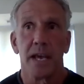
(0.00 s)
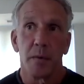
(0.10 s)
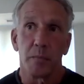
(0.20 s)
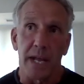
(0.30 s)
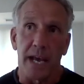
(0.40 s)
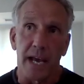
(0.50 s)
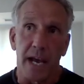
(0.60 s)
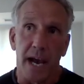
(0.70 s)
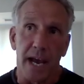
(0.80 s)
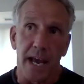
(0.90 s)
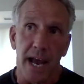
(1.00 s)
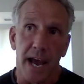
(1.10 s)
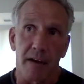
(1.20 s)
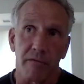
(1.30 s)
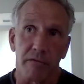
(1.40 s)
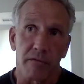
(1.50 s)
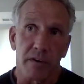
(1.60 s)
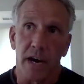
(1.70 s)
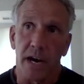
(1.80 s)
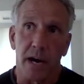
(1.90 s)
But I have
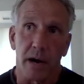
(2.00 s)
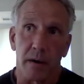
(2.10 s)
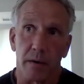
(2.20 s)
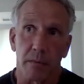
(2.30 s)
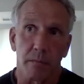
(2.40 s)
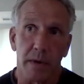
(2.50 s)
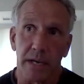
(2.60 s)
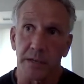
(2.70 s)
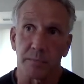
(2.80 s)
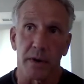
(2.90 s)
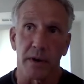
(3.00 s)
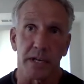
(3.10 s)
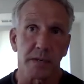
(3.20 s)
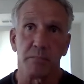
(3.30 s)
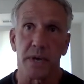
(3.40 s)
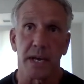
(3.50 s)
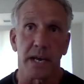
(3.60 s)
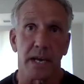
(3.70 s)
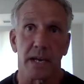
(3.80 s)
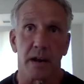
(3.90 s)
experienced
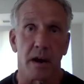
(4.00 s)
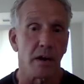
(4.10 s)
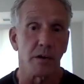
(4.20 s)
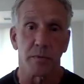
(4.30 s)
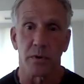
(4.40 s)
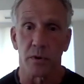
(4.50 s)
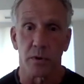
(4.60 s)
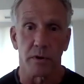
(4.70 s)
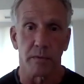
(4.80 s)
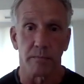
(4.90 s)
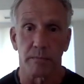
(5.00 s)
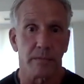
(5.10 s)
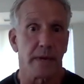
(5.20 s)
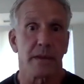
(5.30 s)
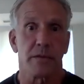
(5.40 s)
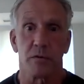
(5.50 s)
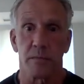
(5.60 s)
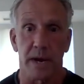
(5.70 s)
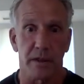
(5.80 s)
being an entrepreneur like through my